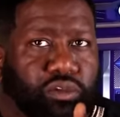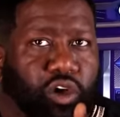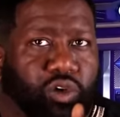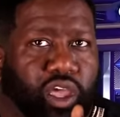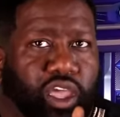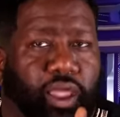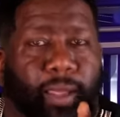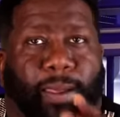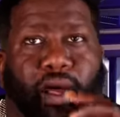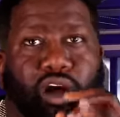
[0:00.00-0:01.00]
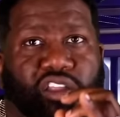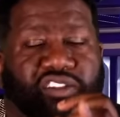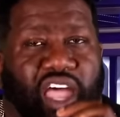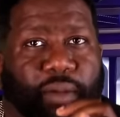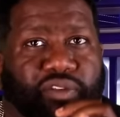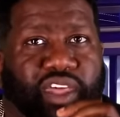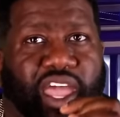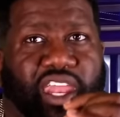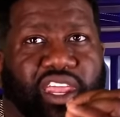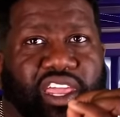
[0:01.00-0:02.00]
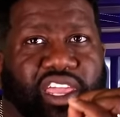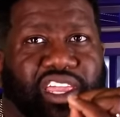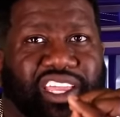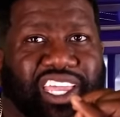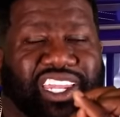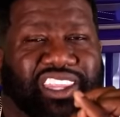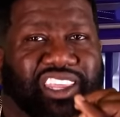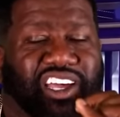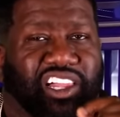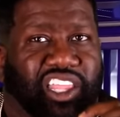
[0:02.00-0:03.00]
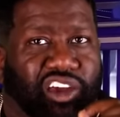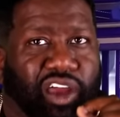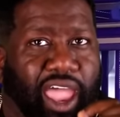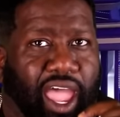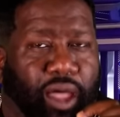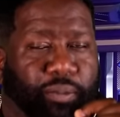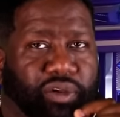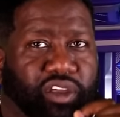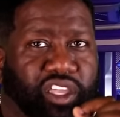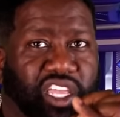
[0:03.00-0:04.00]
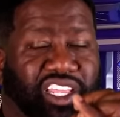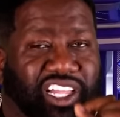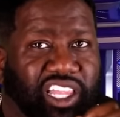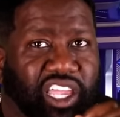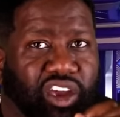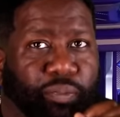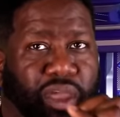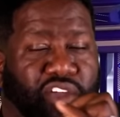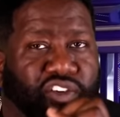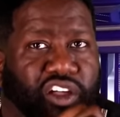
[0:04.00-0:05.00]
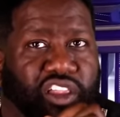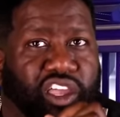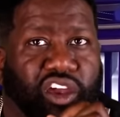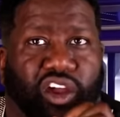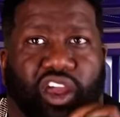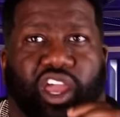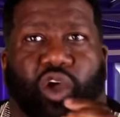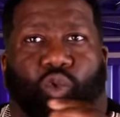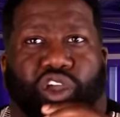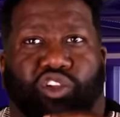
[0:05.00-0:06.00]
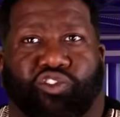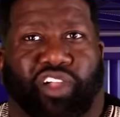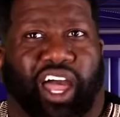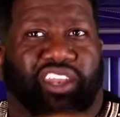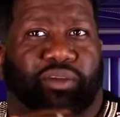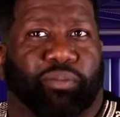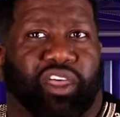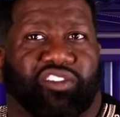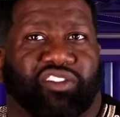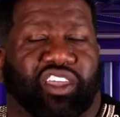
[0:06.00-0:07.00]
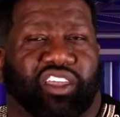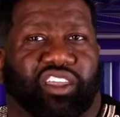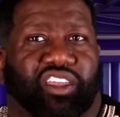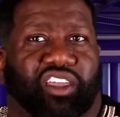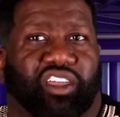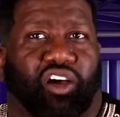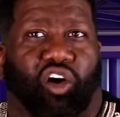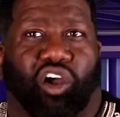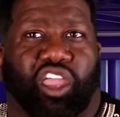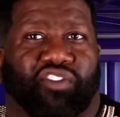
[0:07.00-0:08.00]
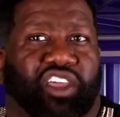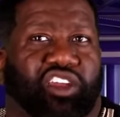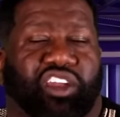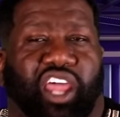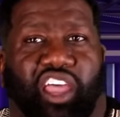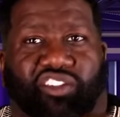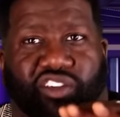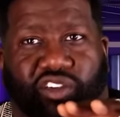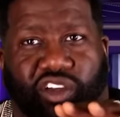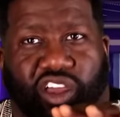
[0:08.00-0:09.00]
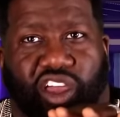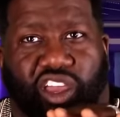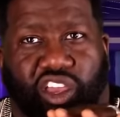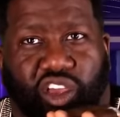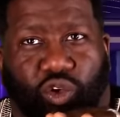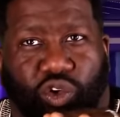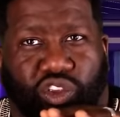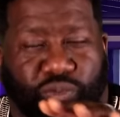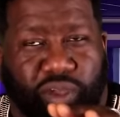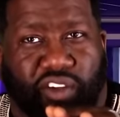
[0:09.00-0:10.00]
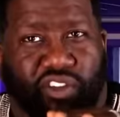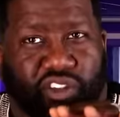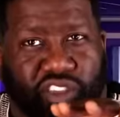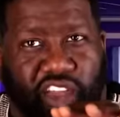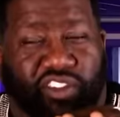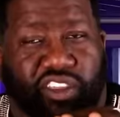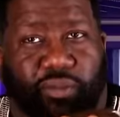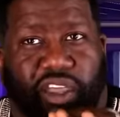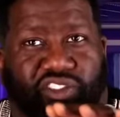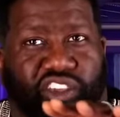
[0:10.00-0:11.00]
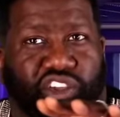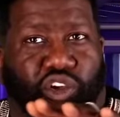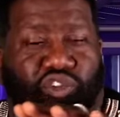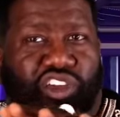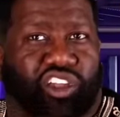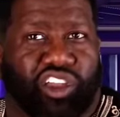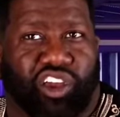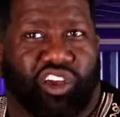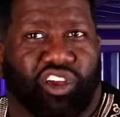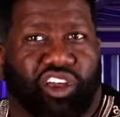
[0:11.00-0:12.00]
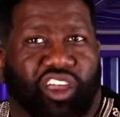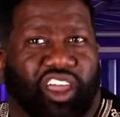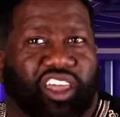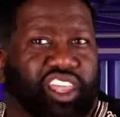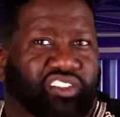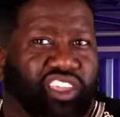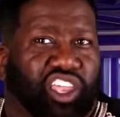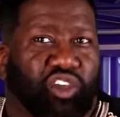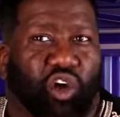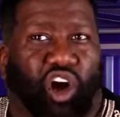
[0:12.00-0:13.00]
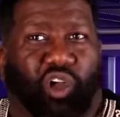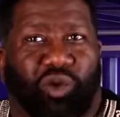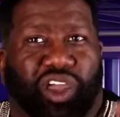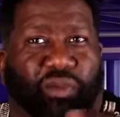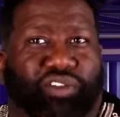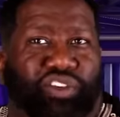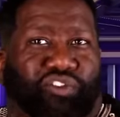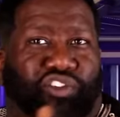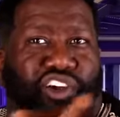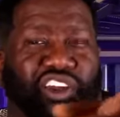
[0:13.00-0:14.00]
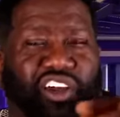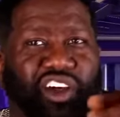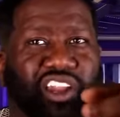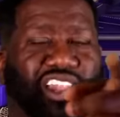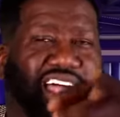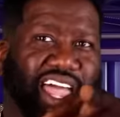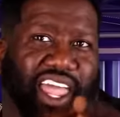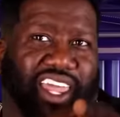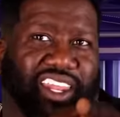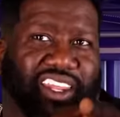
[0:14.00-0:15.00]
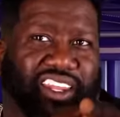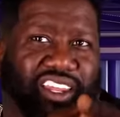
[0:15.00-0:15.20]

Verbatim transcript: Okay? On top of that, get the Clear app. Get Clear. Pay for Clear. When you fly domestic or even international, when it's definitely domestic, you go to the clear, they take you all the way up to the front of the line,